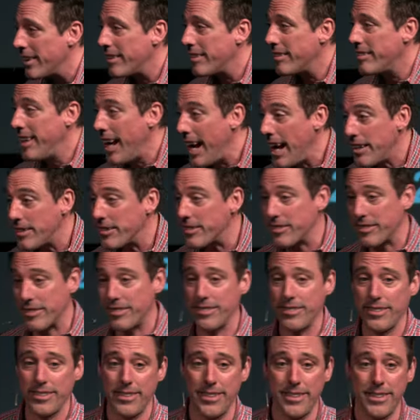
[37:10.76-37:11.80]

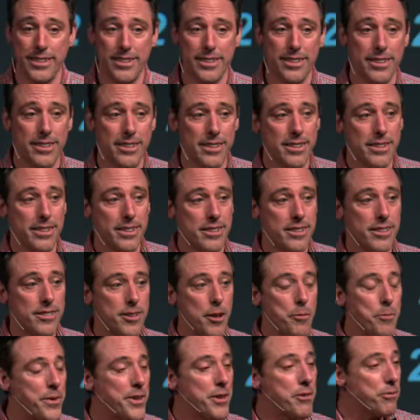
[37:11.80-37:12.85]
Tents.
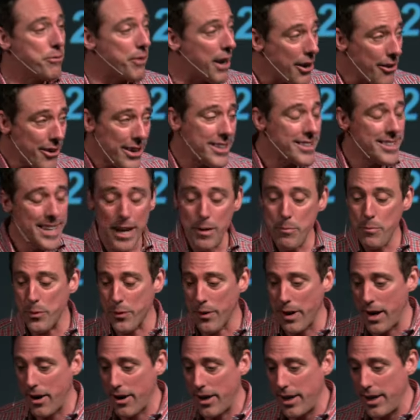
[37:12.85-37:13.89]
Something very
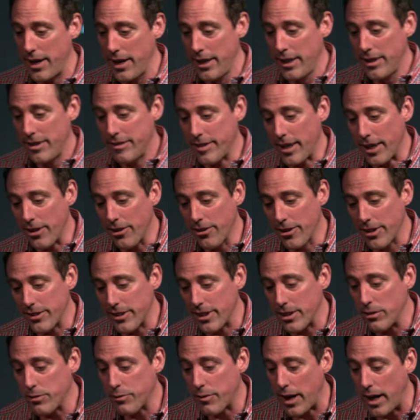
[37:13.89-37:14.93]
temporary. 2
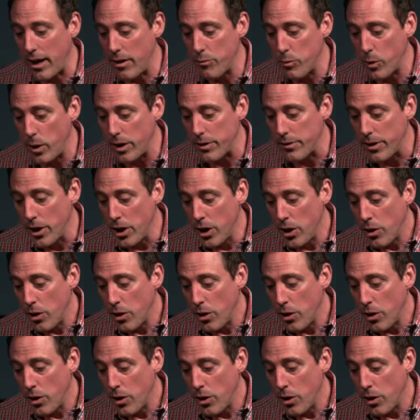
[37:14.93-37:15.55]
Corinthians 5:1.